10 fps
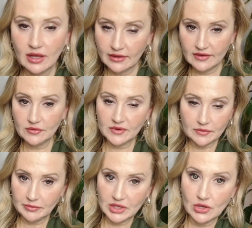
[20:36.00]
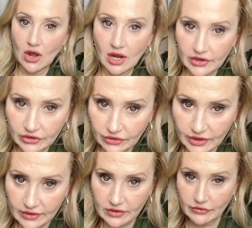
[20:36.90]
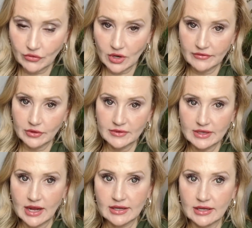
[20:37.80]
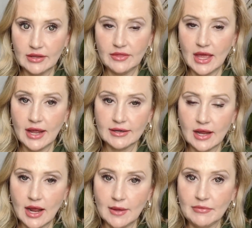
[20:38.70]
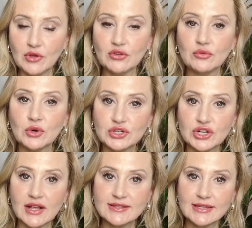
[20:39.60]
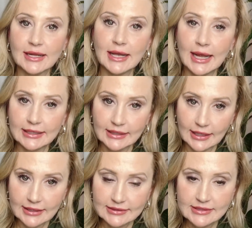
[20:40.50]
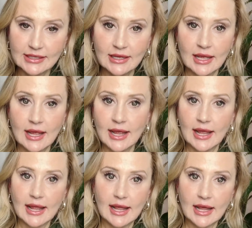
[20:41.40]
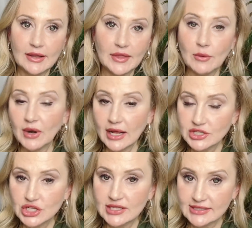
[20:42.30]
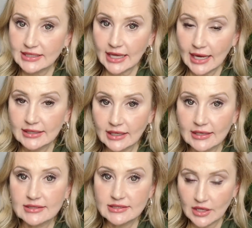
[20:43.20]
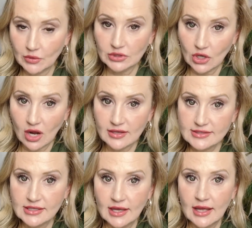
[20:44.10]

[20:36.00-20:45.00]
and this was beyond 2004 after it was enacted, that those were just guidelines. And they were not just guidelines, they were laws.